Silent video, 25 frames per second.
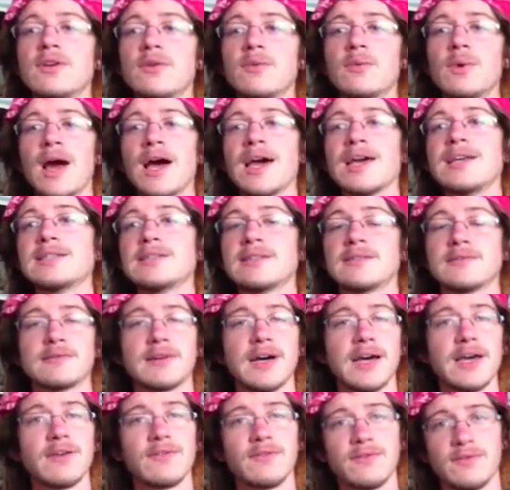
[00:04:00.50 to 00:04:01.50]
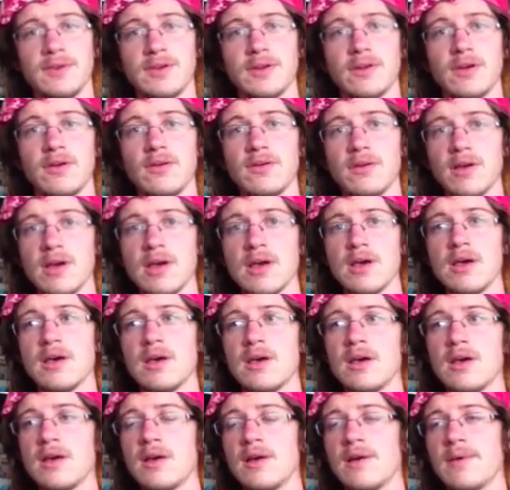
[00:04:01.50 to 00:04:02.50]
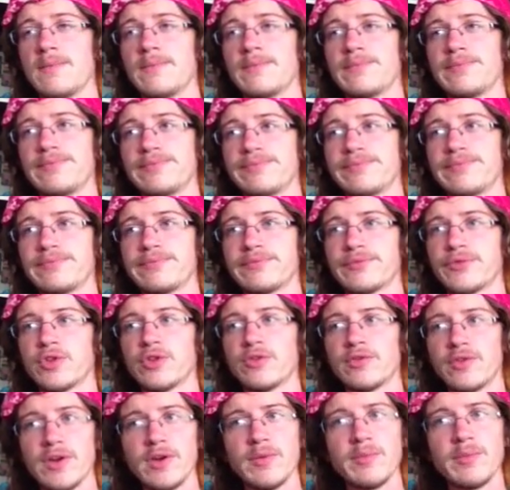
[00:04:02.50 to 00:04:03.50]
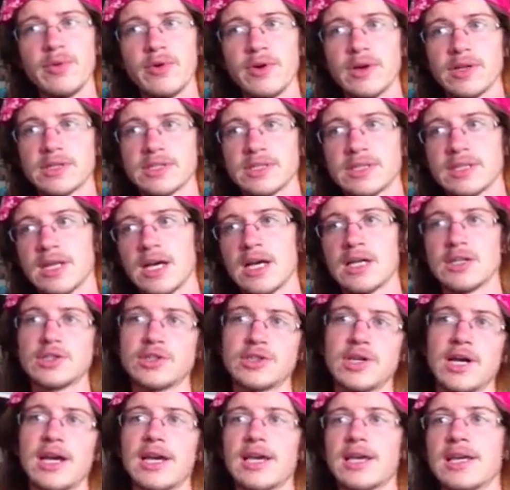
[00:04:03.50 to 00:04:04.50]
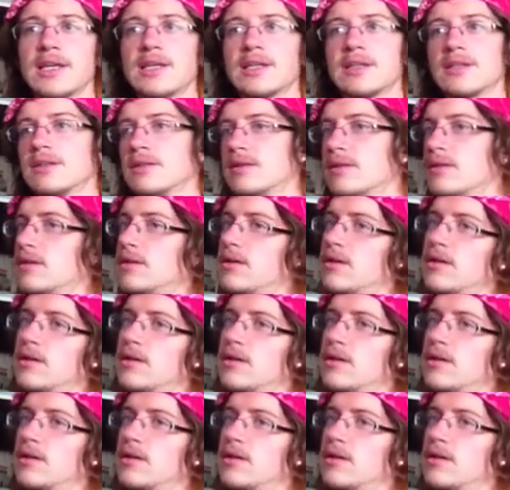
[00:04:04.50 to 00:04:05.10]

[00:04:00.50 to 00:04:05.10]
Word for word: arise in life, you know? So it's very important to not try and